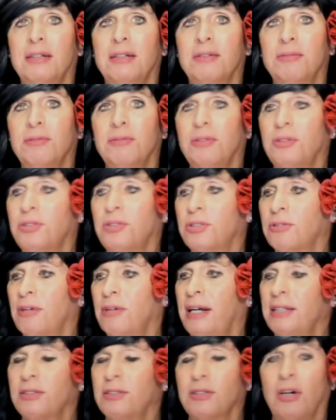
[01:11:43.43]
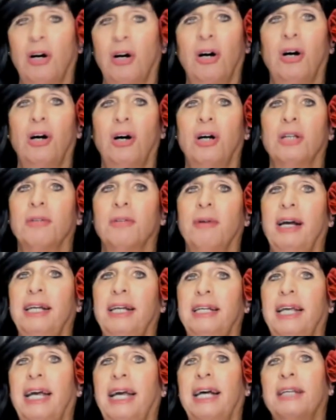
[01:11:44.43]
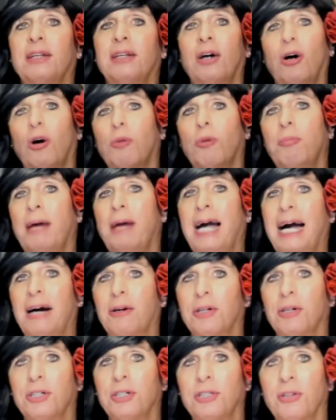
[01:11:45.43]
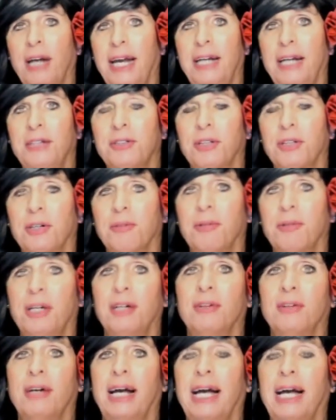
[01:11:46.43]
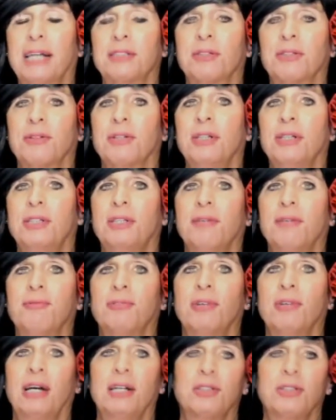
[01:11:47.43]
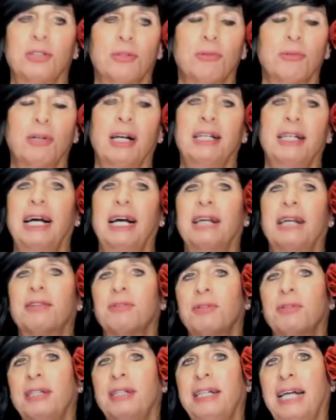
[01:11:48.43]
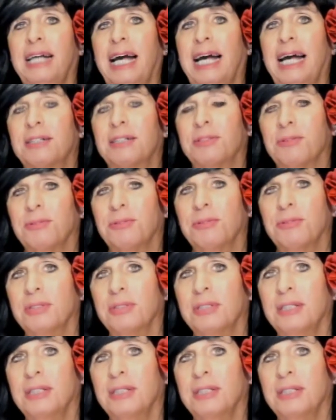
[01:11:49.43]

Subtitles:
the stress all the way down the whole powertrain to the rear axle, the differential, right out through the axles.